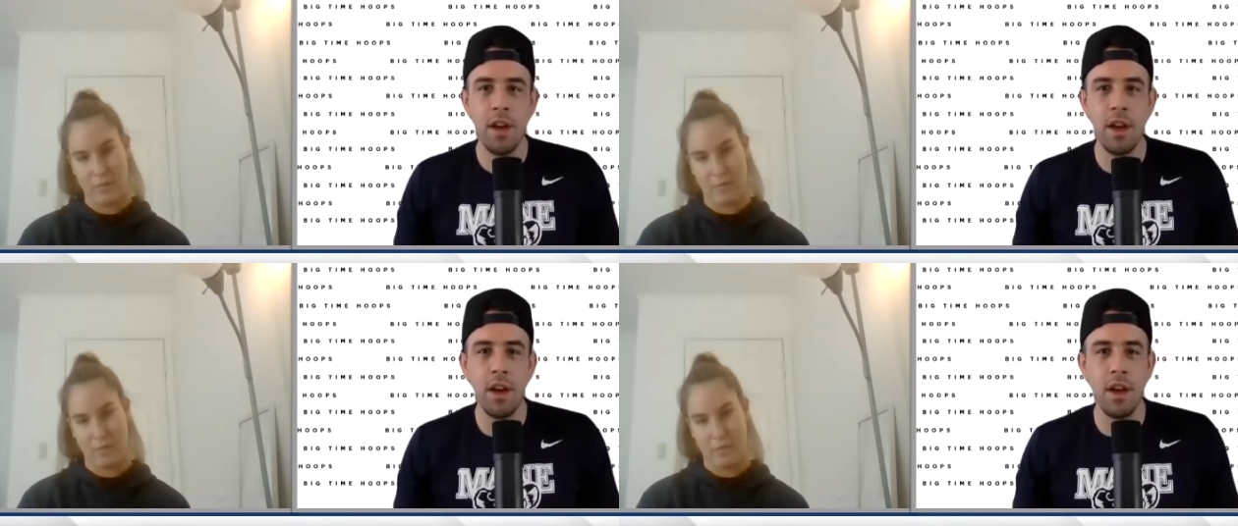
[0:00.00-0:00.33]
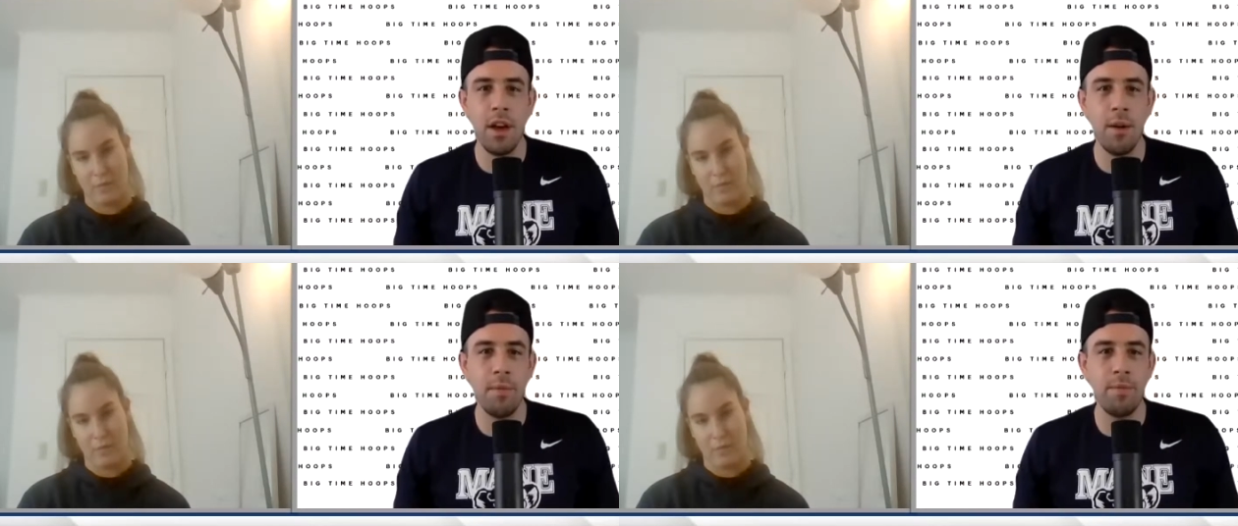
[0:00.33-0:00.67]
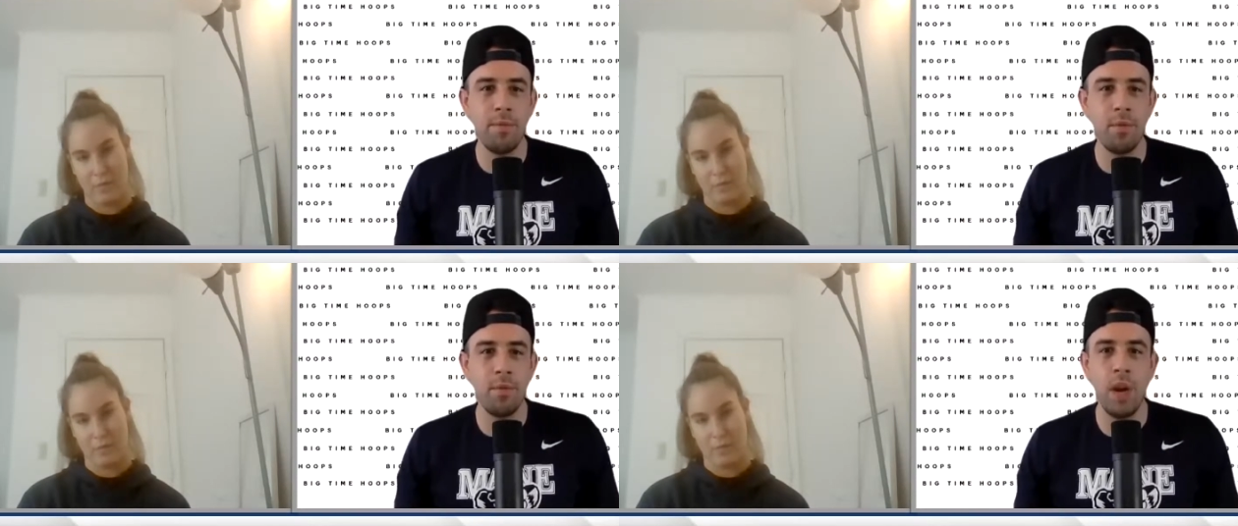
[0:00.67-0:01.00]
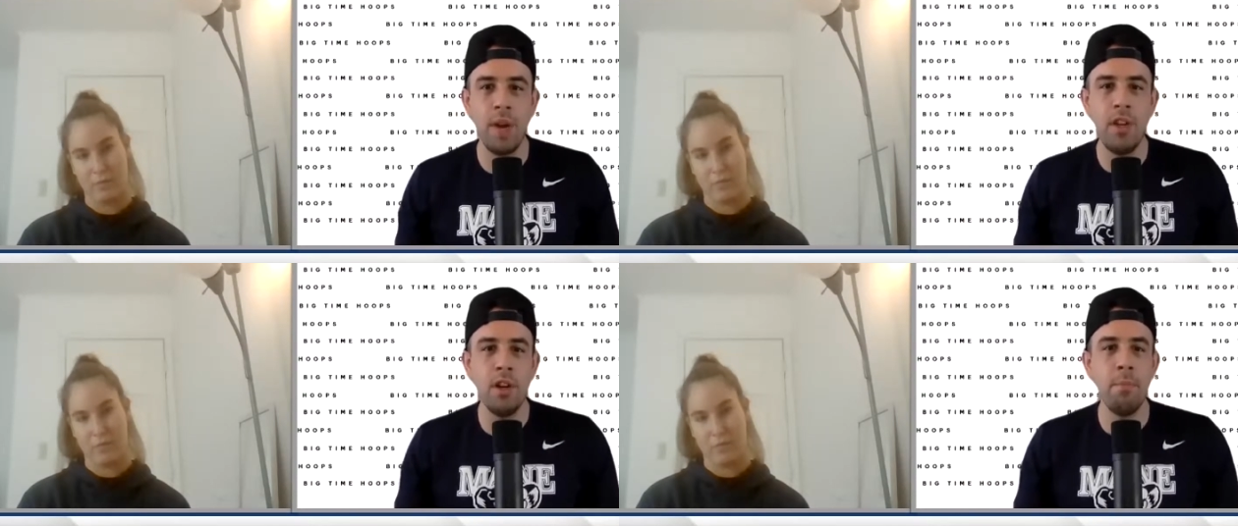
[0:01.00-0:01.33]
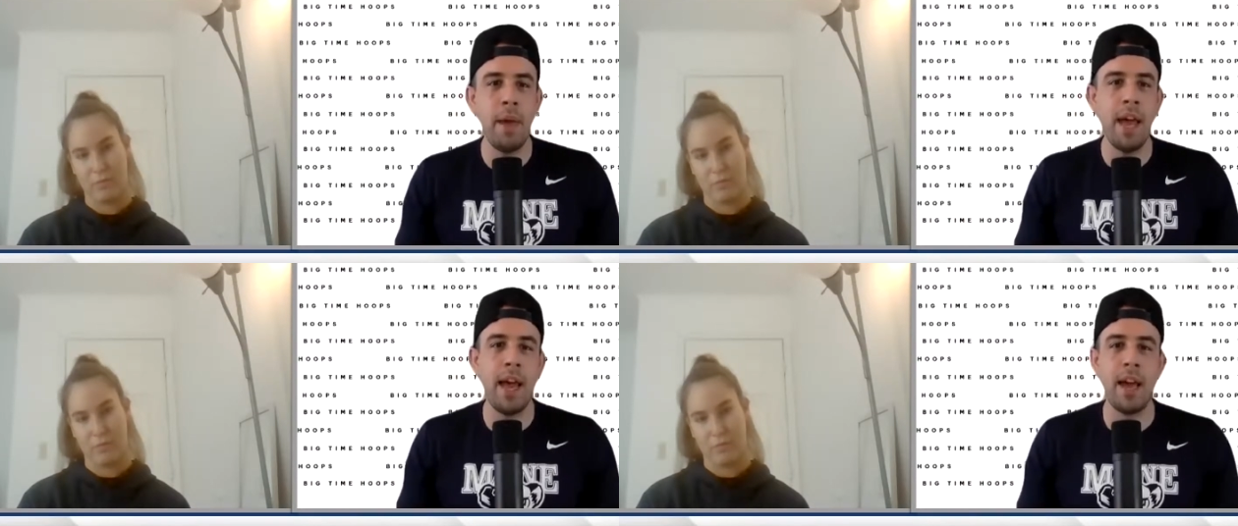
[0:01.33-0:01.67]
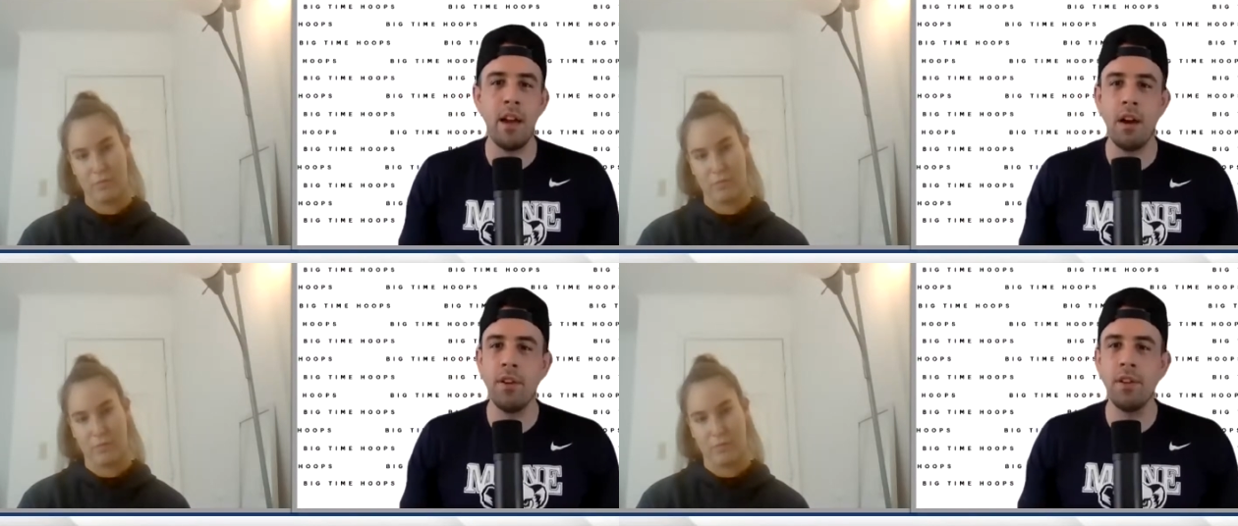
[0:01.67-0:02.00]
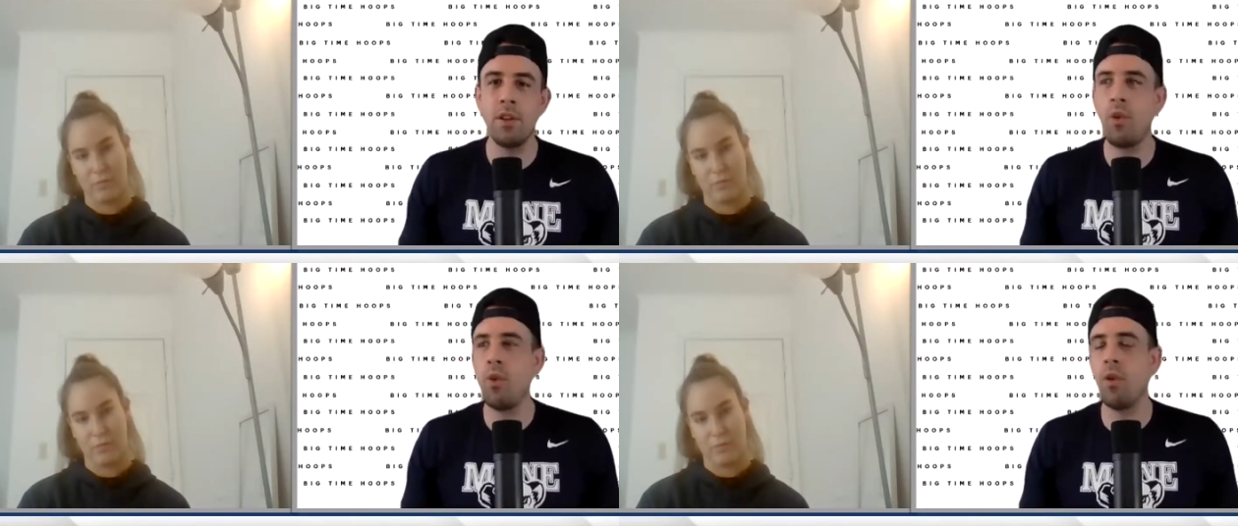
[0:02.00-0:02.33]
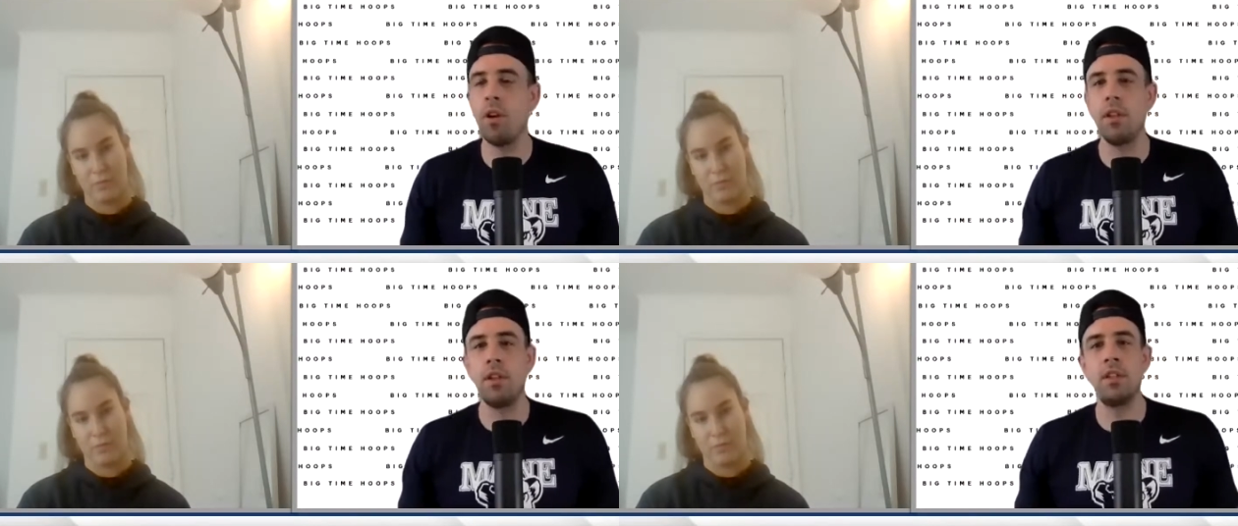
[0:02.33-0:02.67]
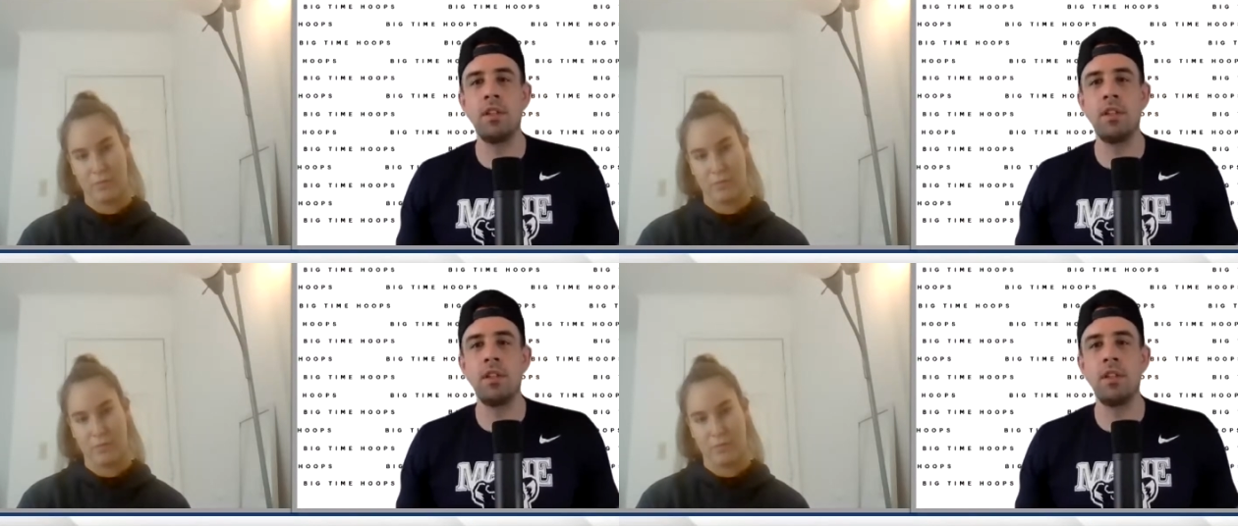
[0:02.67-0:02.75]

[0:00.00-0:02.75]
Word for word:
Speaker 1: Um, whenever you're mad on the court,